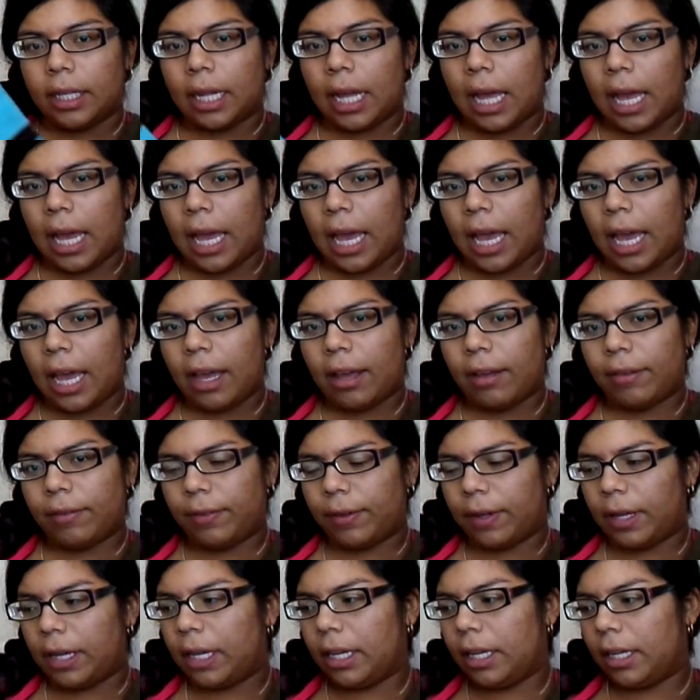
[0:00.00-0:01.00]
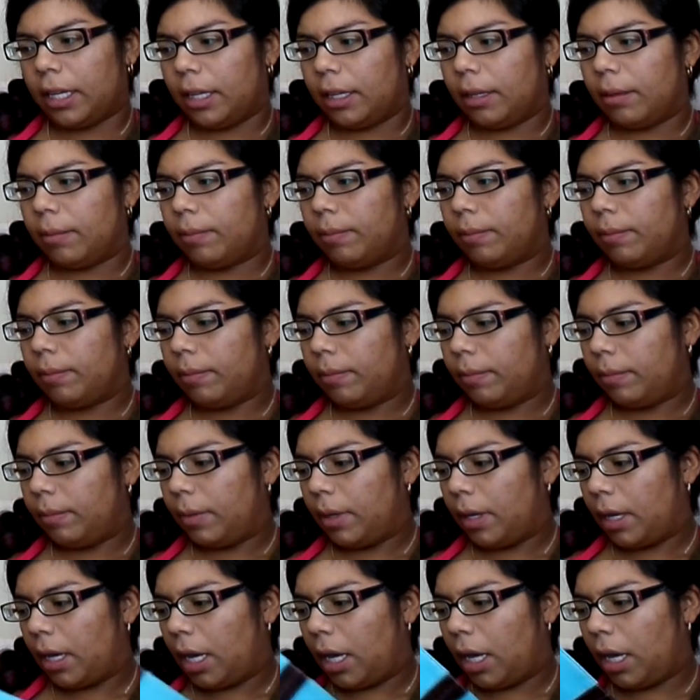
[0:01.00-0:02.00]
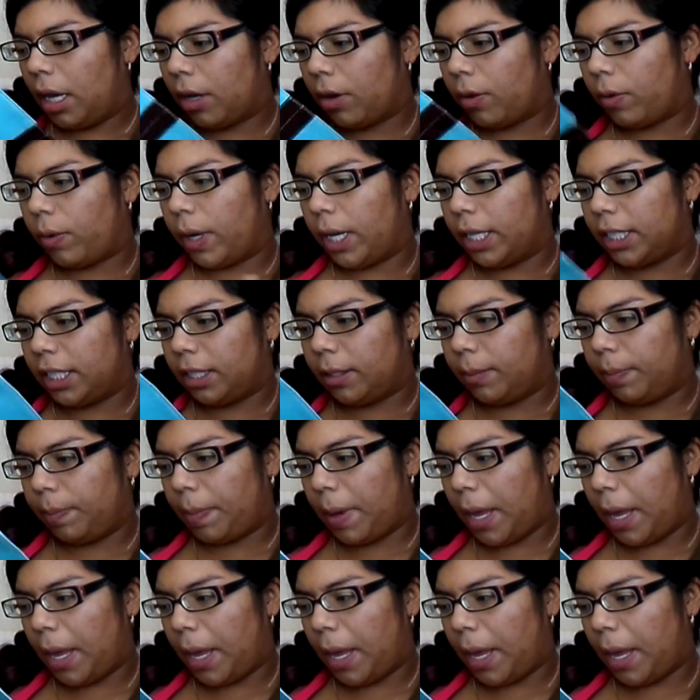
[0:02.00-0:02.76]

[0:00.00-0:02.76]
I have um, a Quest